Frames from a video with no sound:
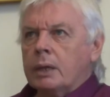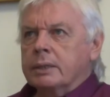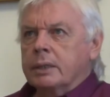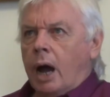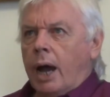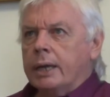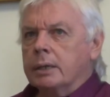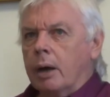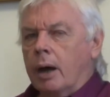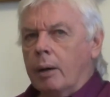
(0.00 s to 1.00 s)

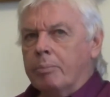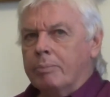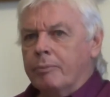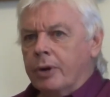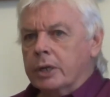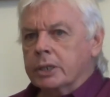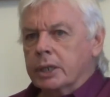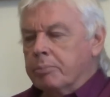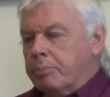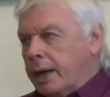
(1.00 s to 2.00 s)
died
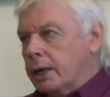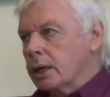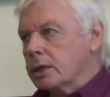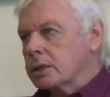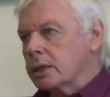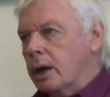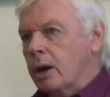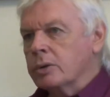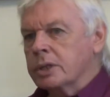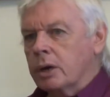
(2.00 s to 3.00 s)
virtually penniless in a
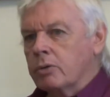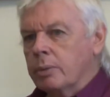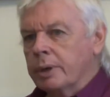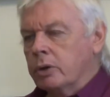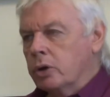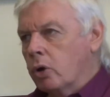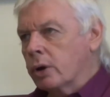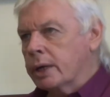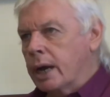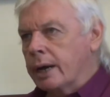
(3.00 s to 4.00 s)
hotel room in New
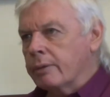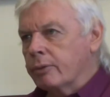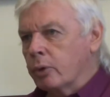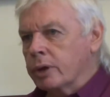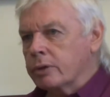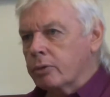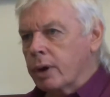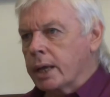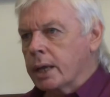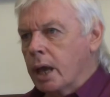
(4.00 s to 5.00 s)
York in
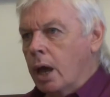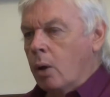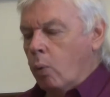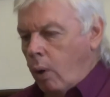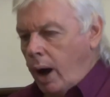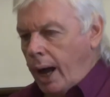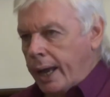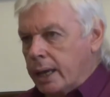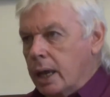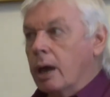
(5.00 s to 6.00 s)
1943.
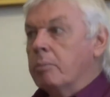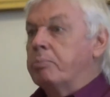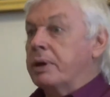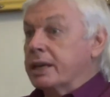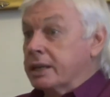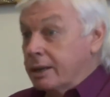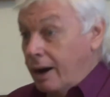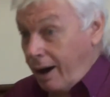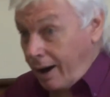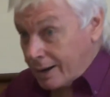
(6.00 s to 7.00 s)
Why?
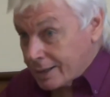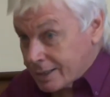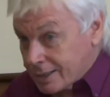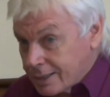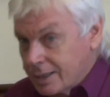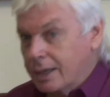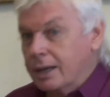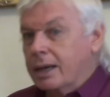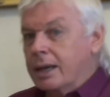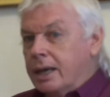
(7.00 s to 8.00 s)
Because
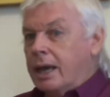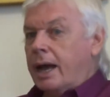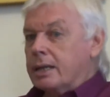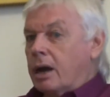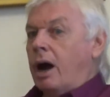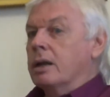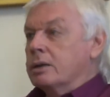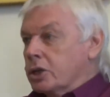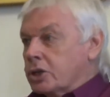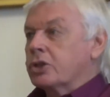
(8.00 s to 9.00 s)
he had
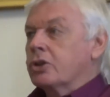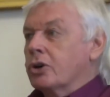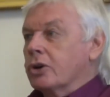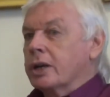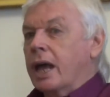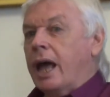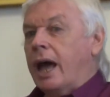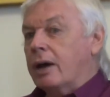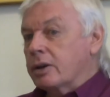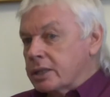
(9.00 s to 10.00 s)
understood
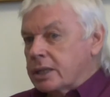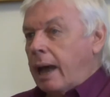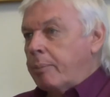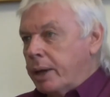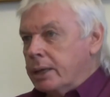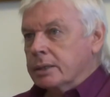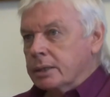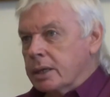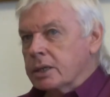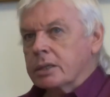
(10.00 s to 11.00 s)
how to tap into
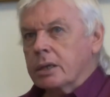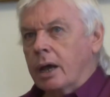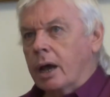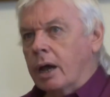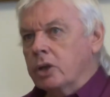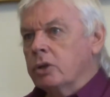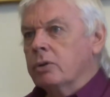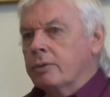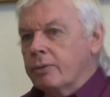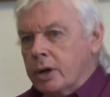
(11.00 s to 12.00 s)
this
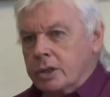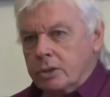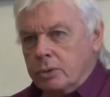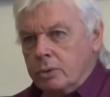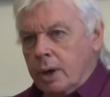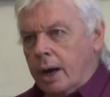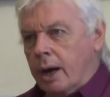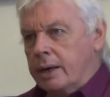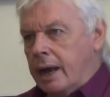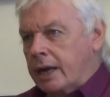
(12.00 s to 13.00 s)
universal
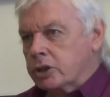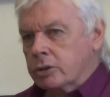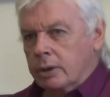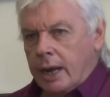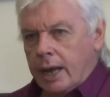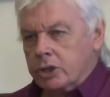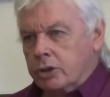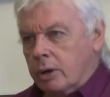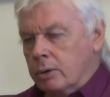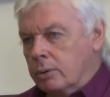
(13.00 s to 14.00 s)
natural
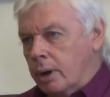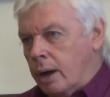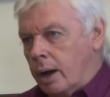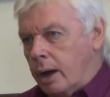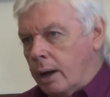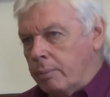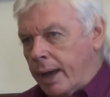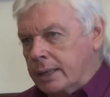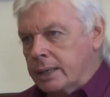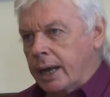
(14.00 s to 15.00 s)

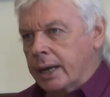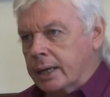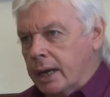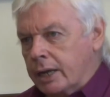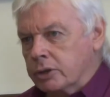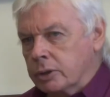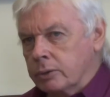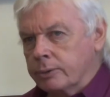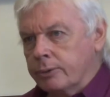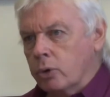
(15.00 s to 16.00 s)
electromagnetic electrical
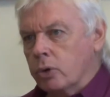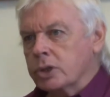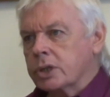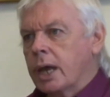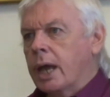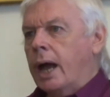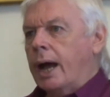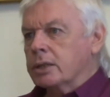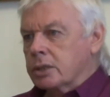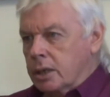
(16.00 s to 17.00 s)
force
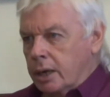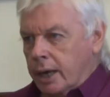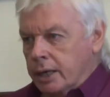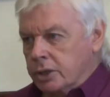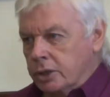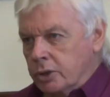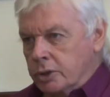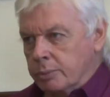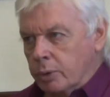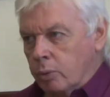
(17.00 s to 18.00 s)
and turn it into
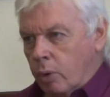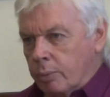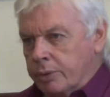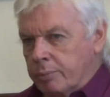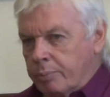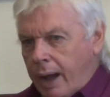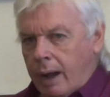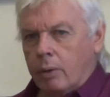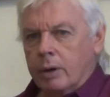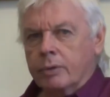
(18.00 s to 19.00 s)
usable warmth and
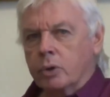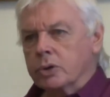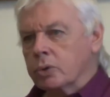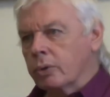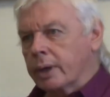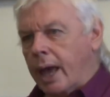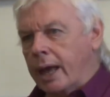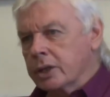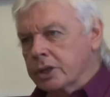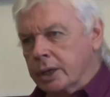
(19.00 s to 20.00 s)
power. Of course, all the
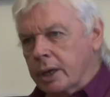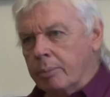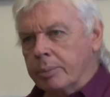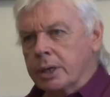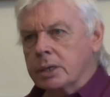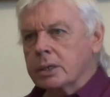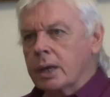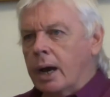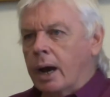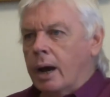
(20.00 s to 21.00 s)
energy companies,
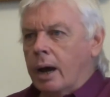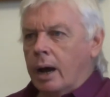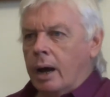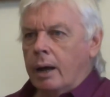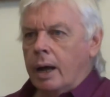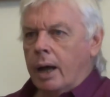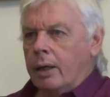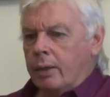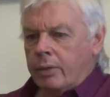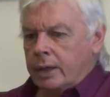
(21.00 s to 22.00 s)

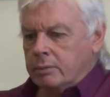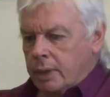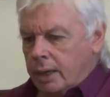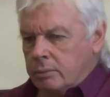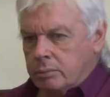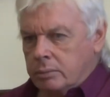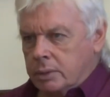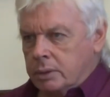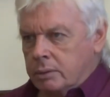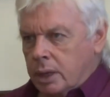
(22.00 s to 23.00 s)
they
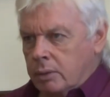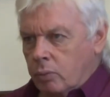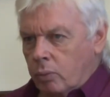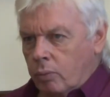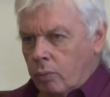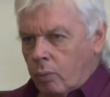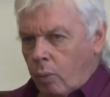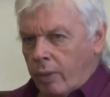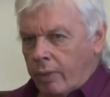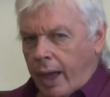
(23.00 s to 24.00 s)
didn't
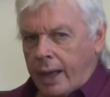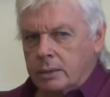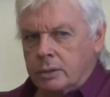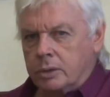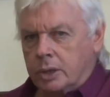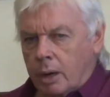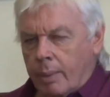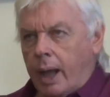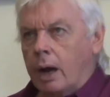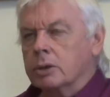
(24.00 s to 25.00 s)
want that to come
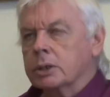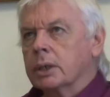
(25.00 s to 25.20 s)
out.